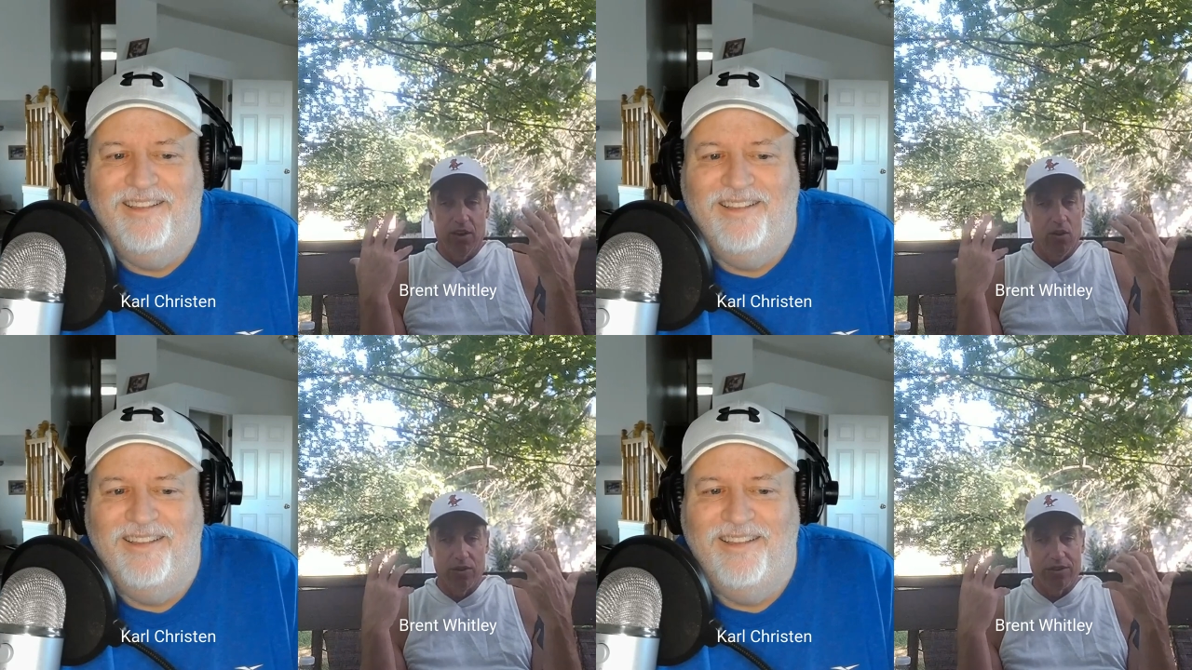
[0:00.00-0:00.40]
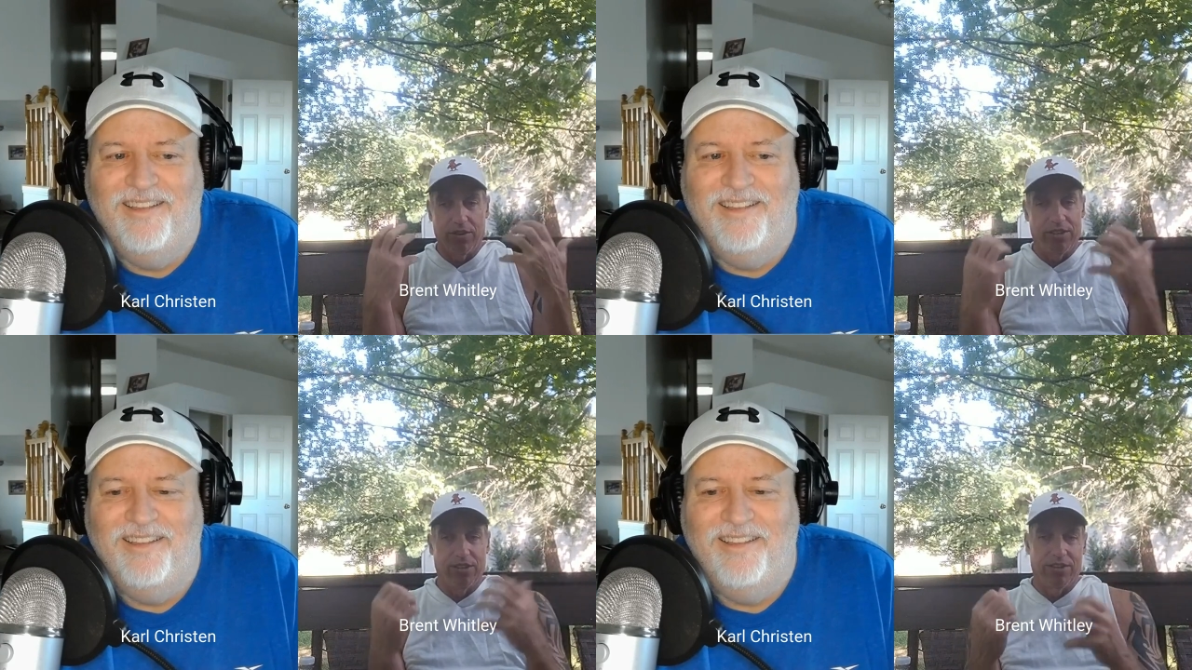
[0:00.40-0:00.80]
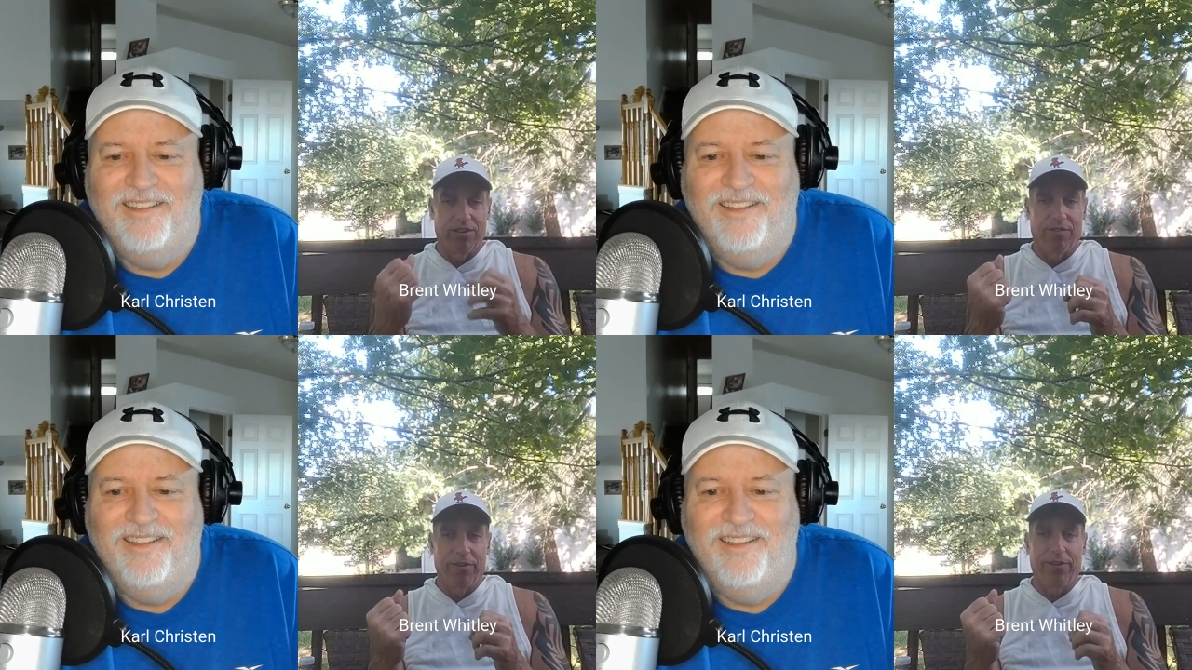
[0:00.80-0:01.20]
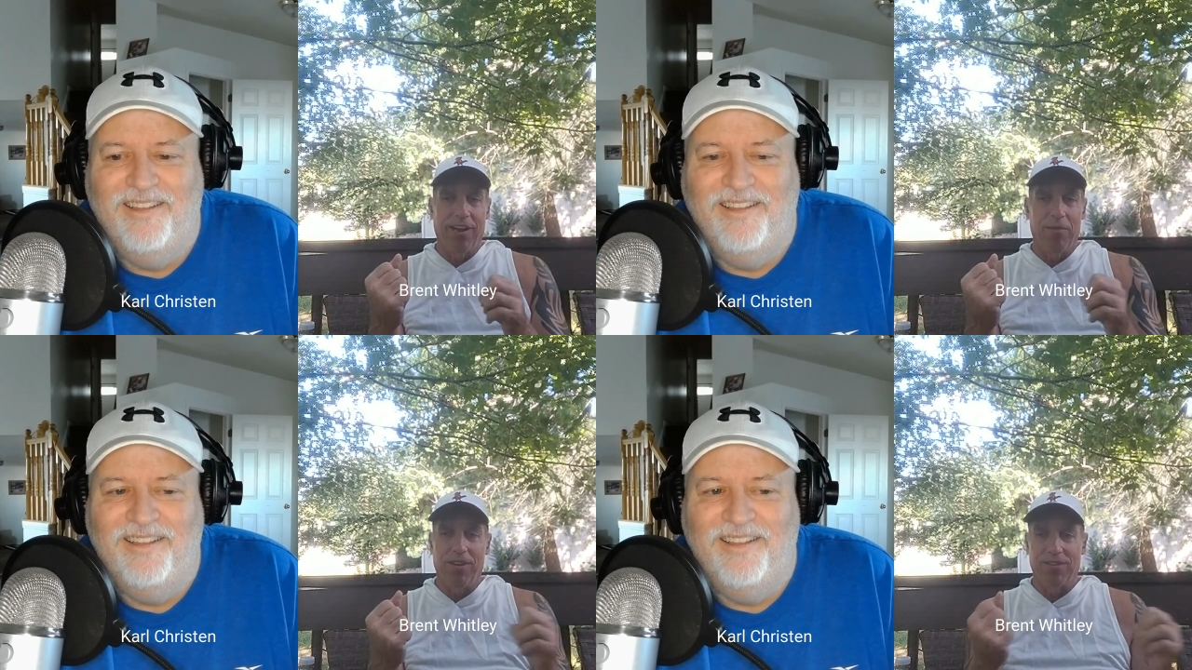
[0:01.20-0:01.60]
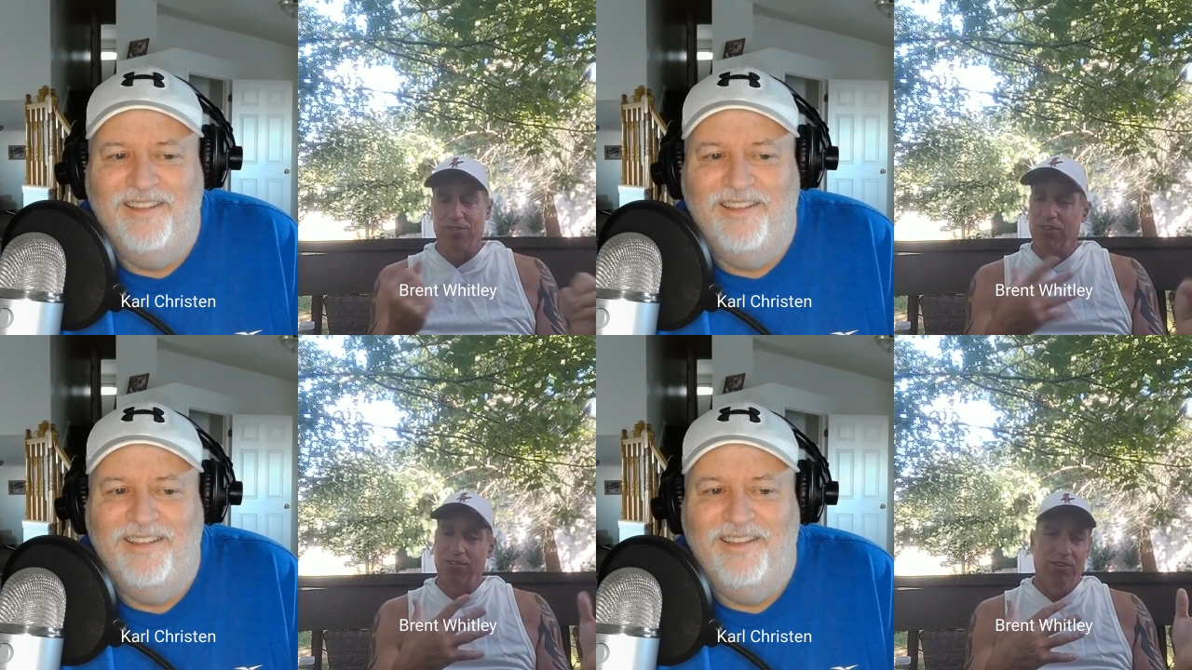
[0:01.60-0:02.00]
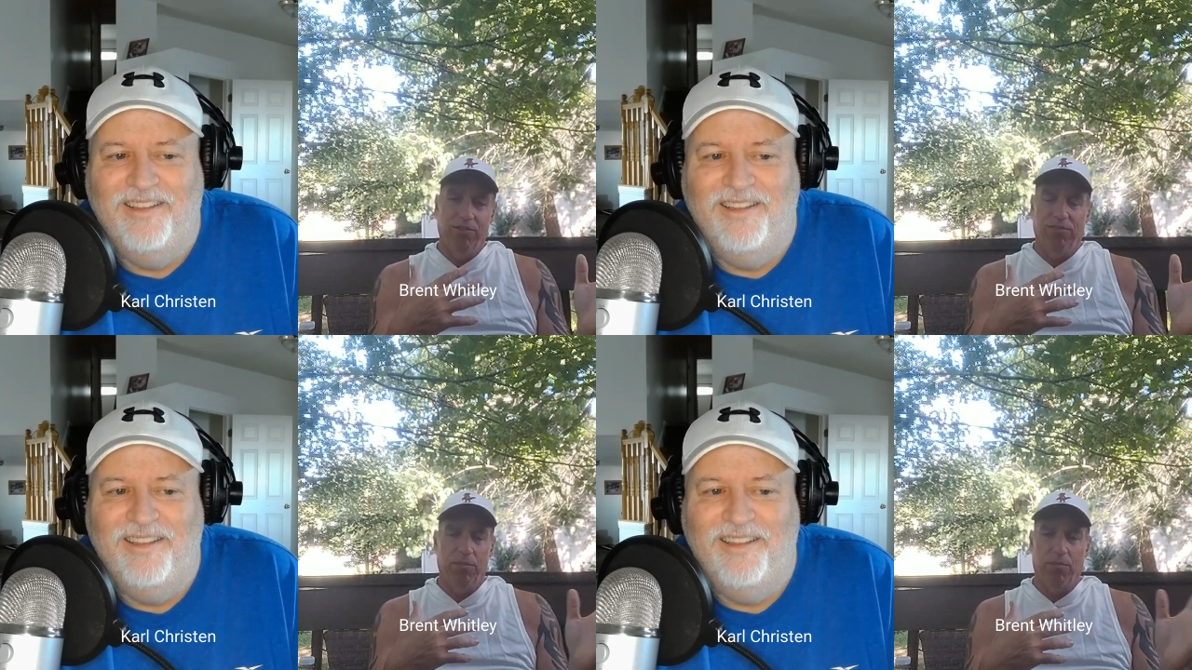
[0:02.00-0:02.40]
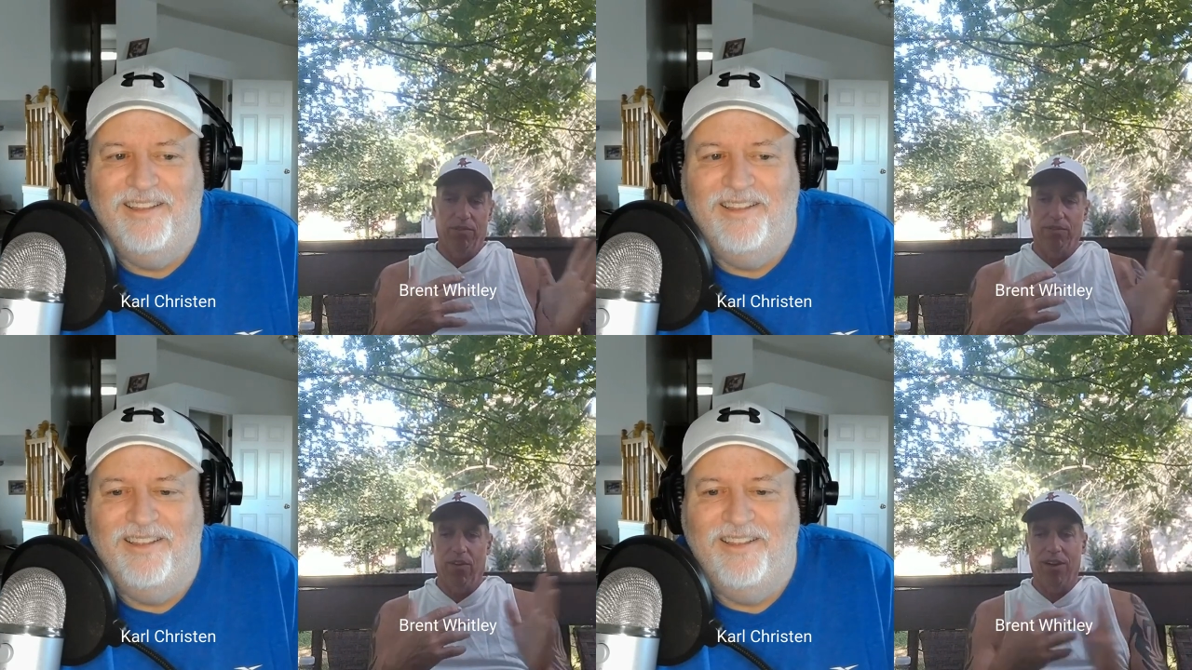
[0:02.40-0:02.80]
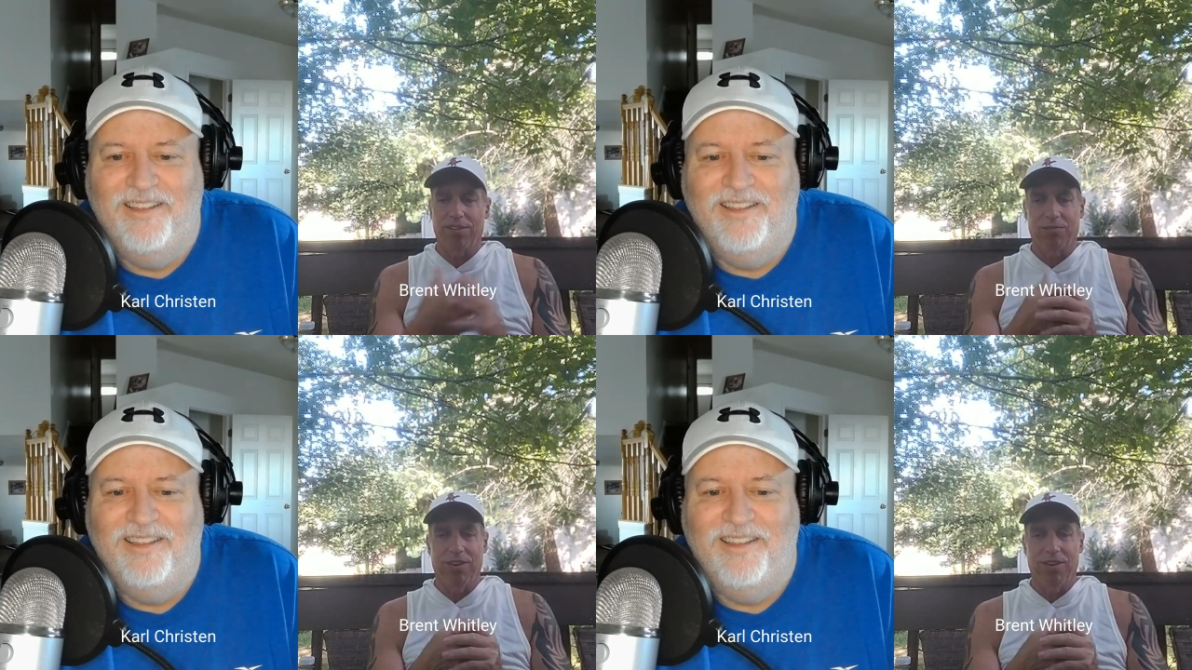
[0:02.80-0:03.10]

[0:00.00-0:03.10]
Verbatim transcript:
Speaker 1: because I just know it's going to just infuriate me. So you know, put over to